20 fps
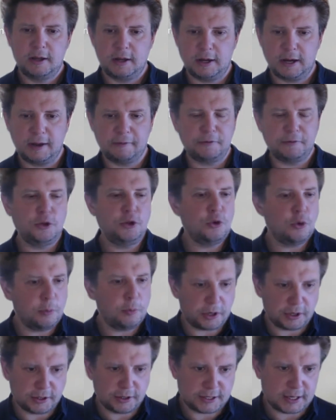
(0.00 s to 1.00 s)
have
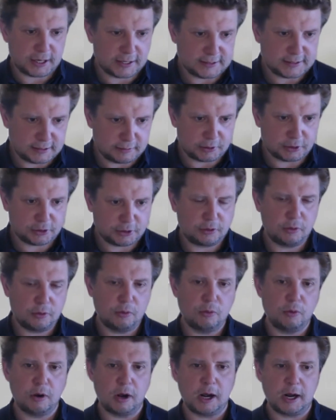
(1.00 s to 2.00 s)
numerous customers
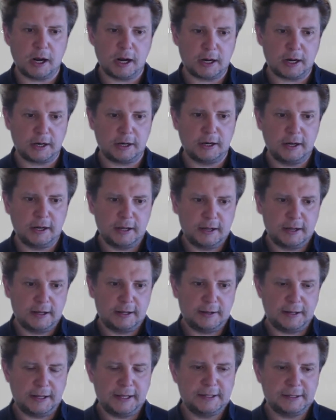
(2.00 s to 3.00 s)
who are
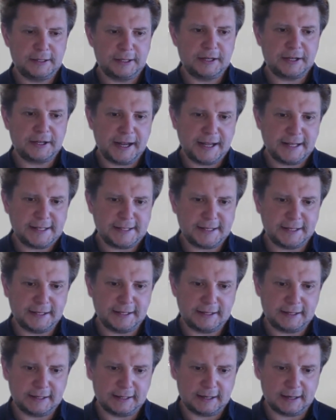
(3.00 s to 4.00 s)

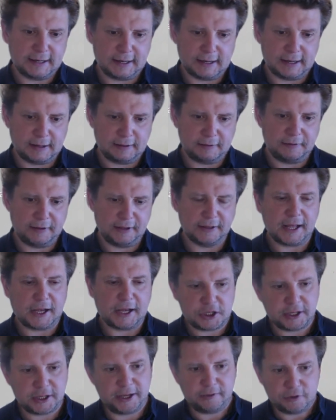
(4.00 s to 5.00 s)
integrating the
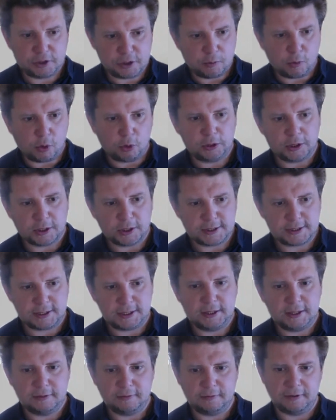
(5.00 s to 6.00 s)
large language models
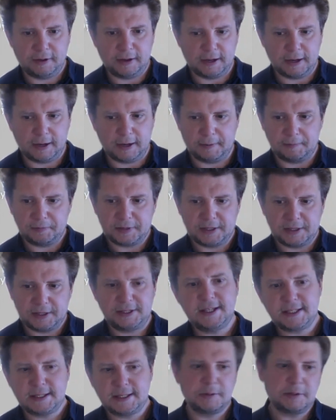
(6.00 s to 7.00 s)
in their
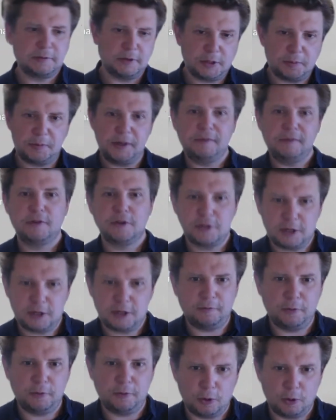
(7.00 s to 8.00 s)
systems, which
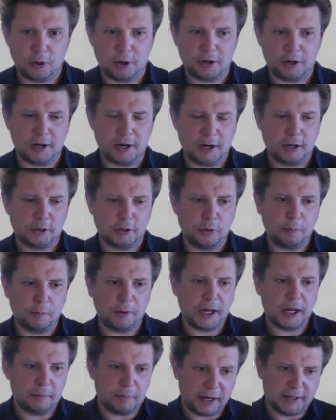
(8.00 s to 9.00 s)
previously were
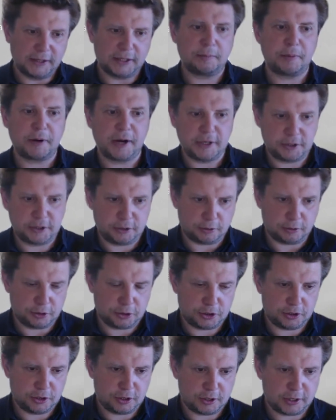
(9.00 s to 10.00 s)
occupied by enterprise
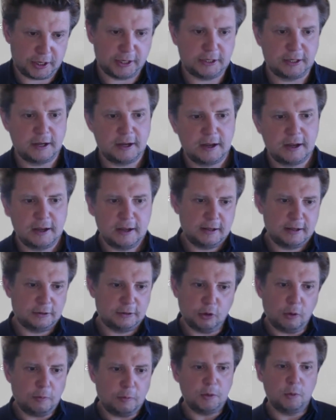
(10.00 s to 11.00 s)
search, right?
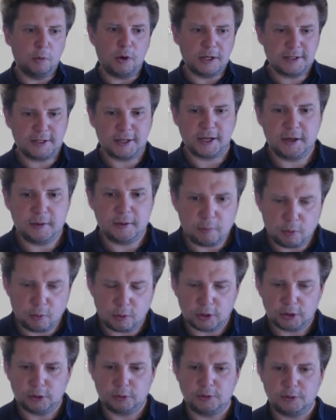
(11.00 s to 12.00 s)
Nobody wants
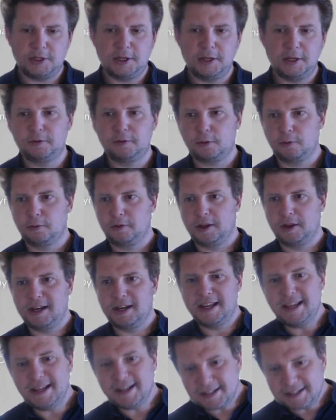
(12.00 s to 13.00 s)
anymore to sift through the
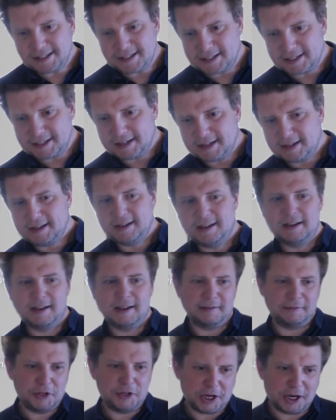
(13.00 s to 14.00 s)
links
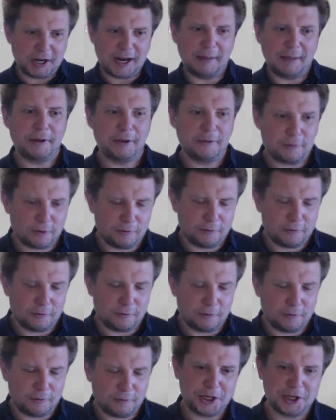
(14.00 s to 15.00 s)
which are coming from the
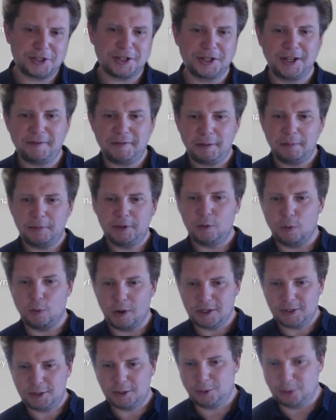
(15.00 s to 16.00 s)
search engine. Everybody
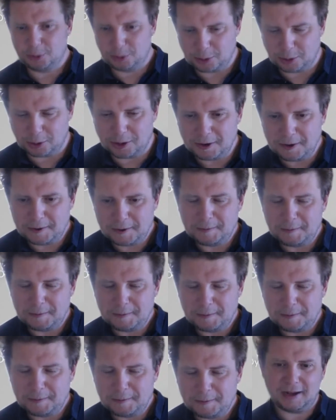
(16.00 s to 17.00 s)
wants to
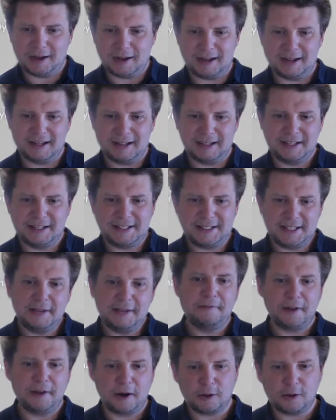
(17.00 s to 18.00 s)

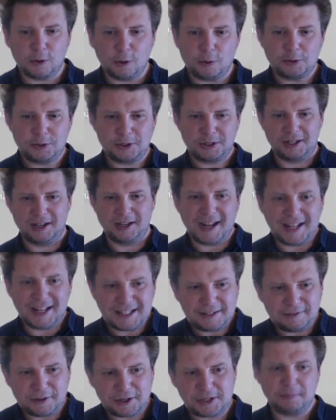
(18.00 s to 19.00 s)
receive a closed
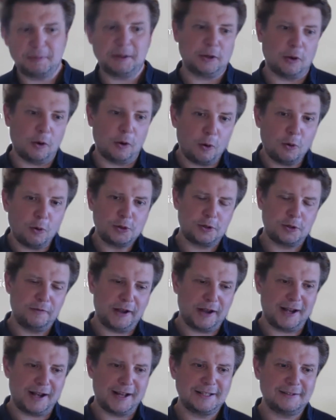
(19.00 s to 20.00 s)
answers, but also
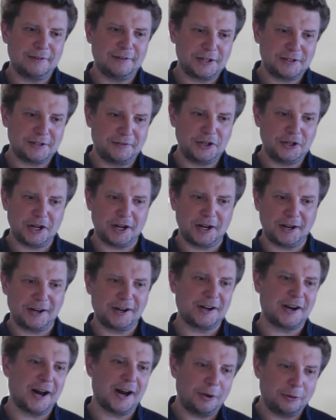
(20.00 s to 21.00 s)
the answers which are
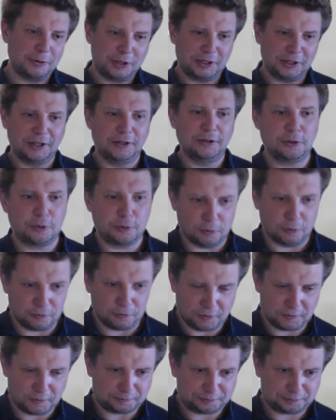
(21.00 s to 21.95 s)
grounded in truth.